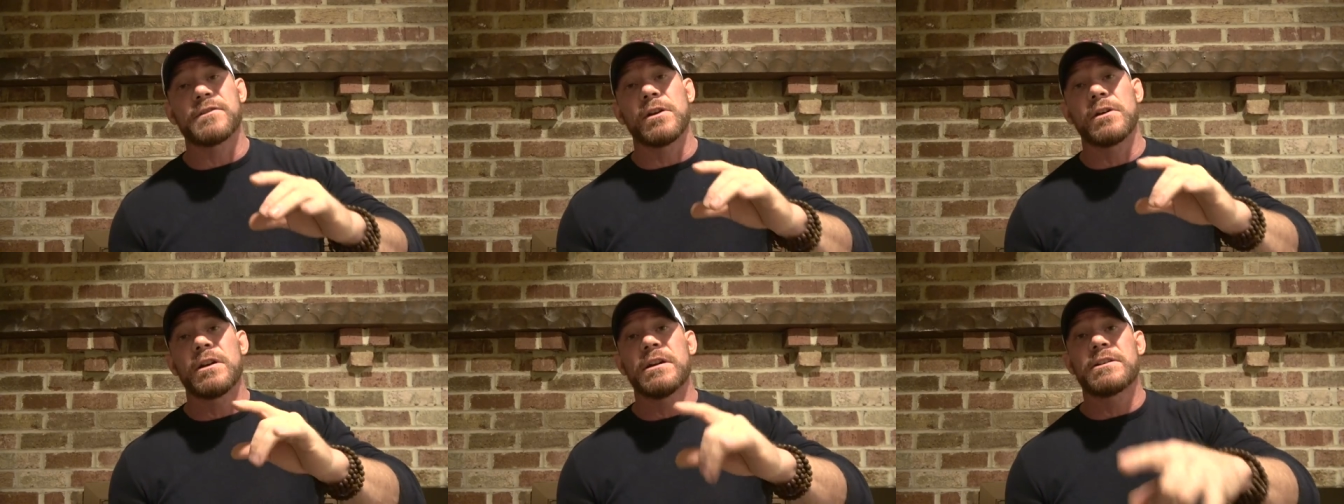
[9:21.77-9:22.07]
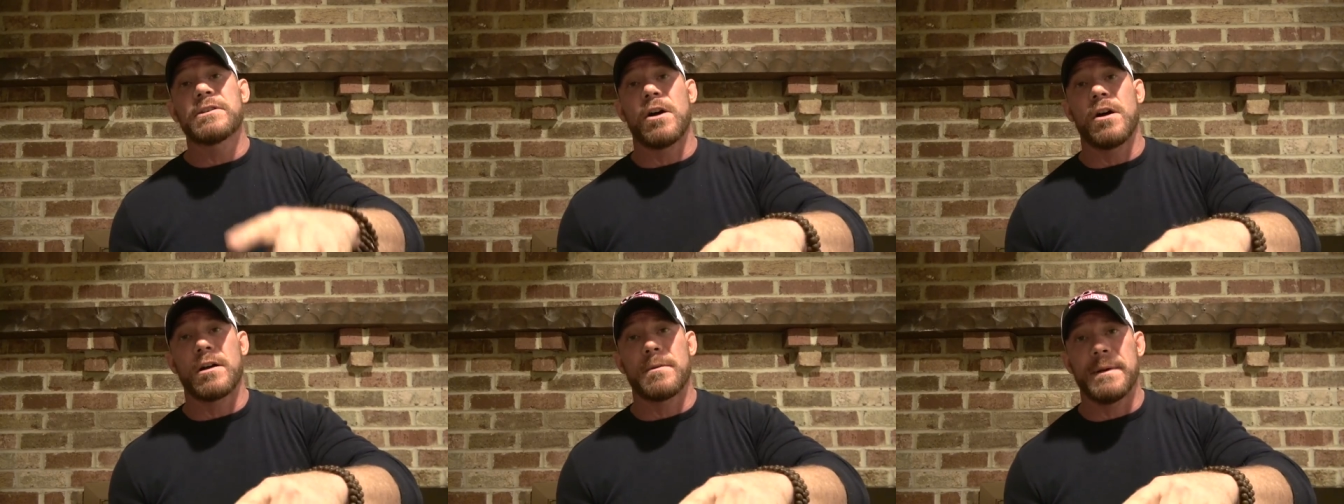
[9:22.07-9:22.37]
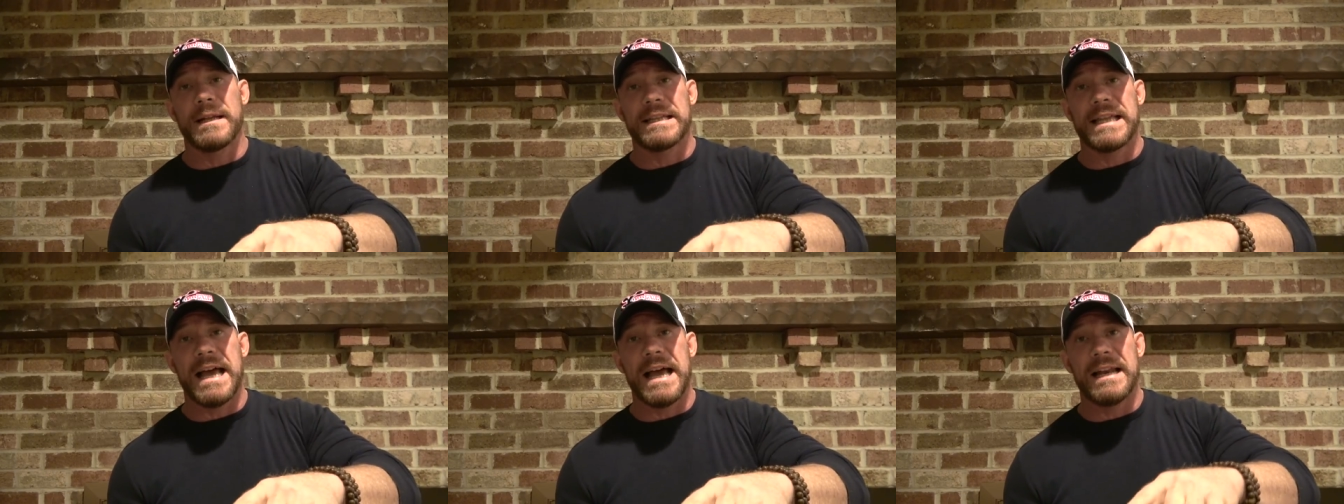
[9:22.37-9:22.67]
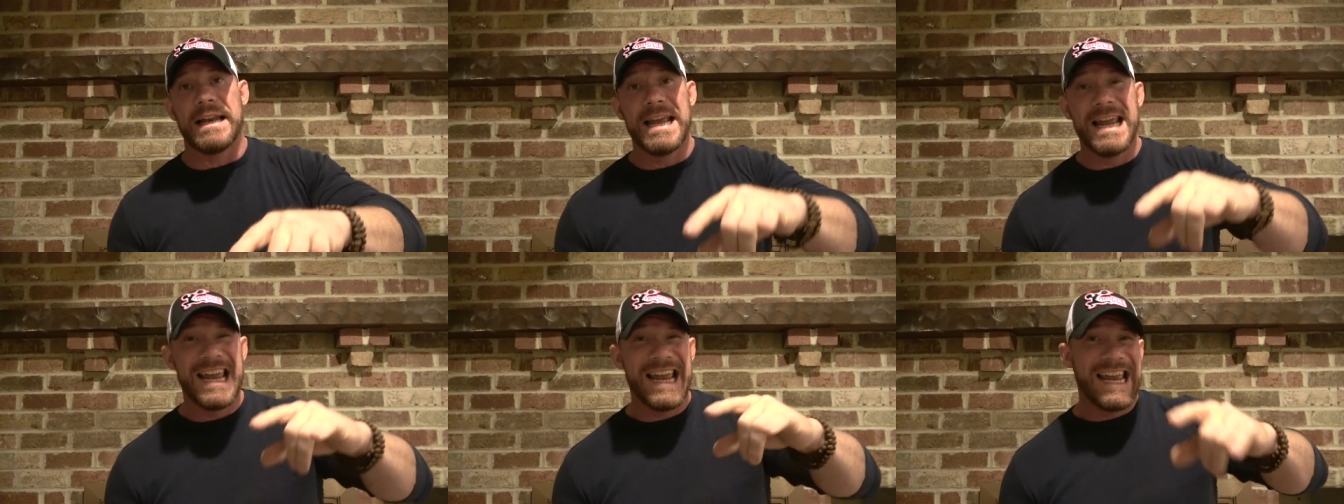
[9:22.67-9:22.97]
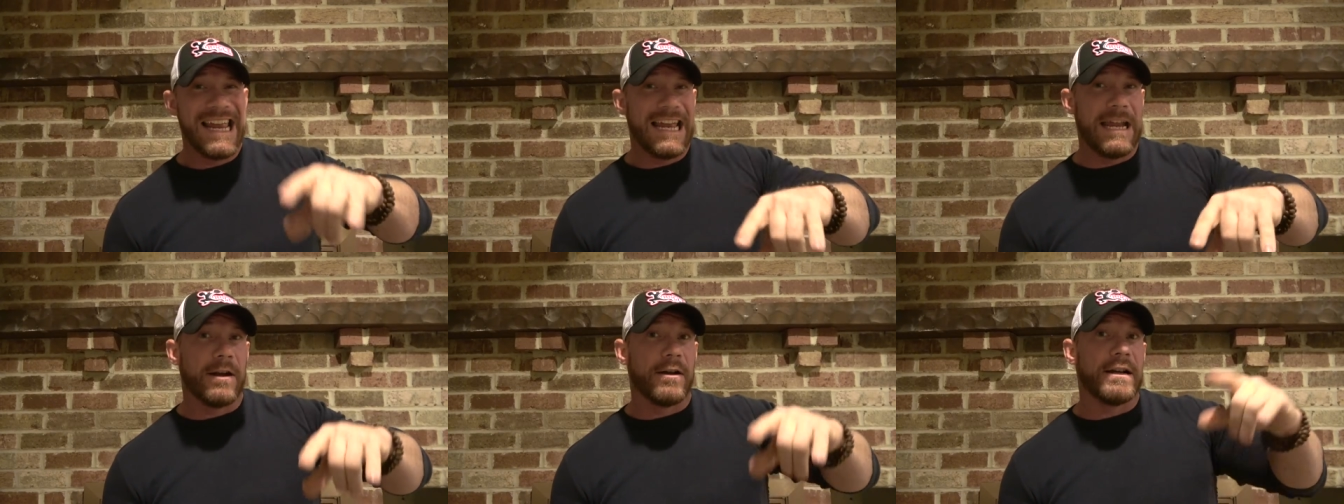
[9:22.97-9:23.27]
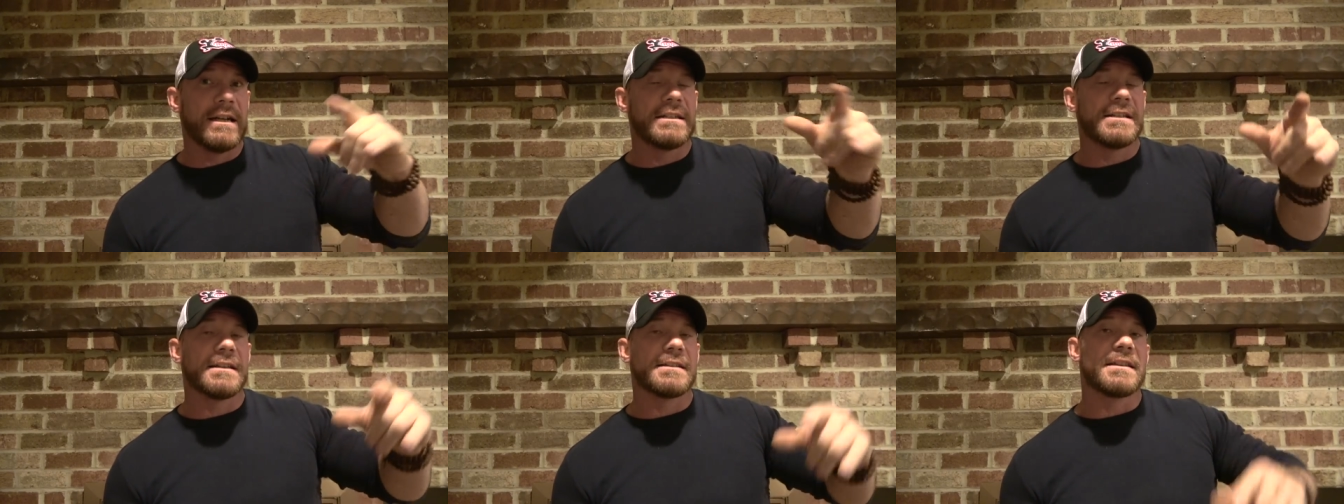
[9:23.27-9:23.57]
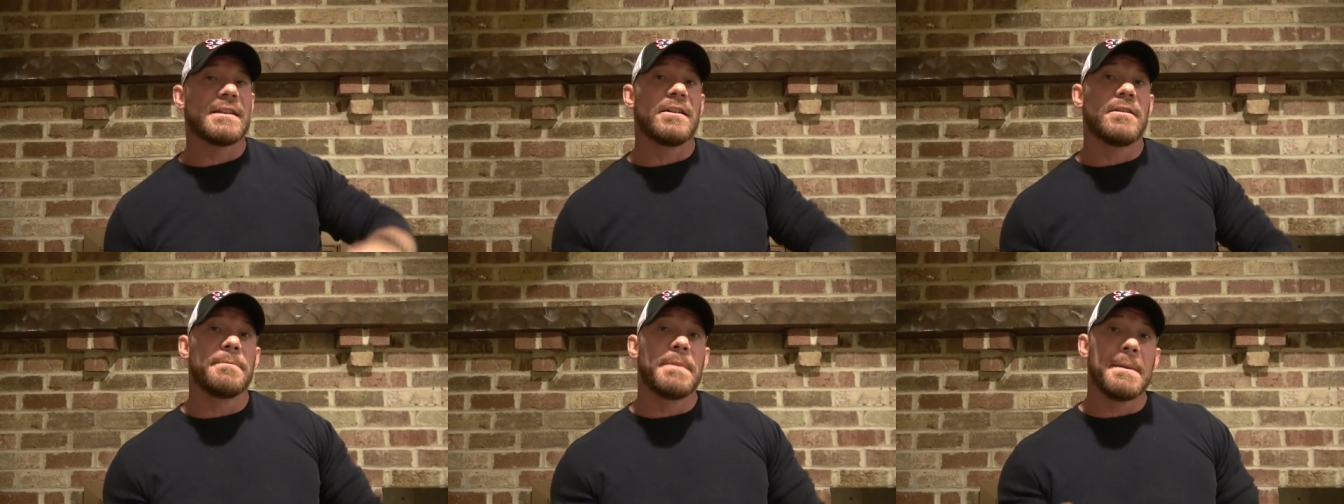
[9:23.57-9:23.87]
So I'm gonna talk about that here in
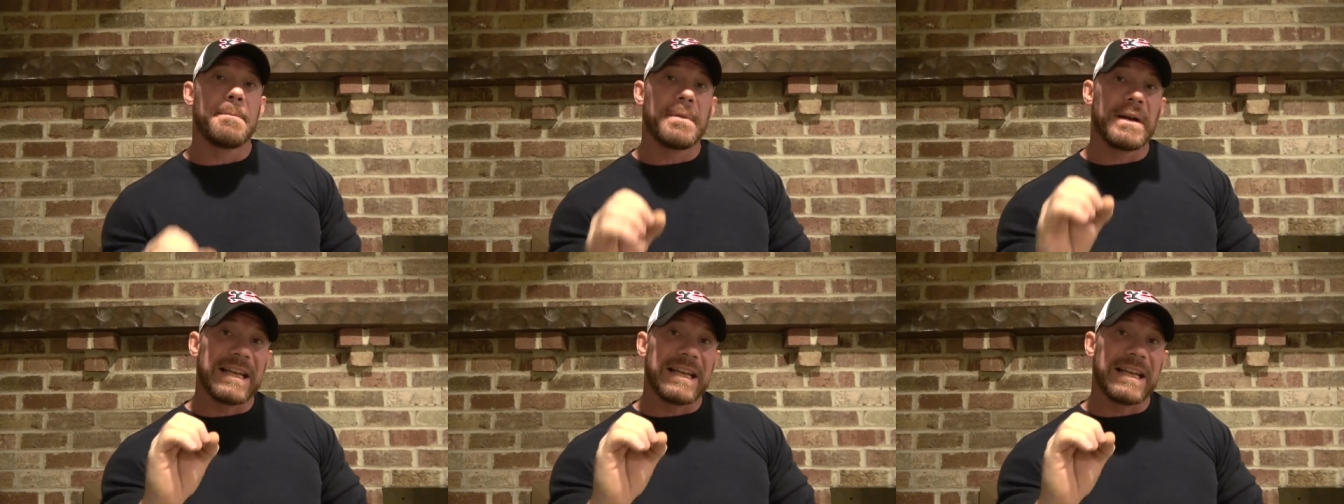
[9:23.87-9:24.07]
just a little bit,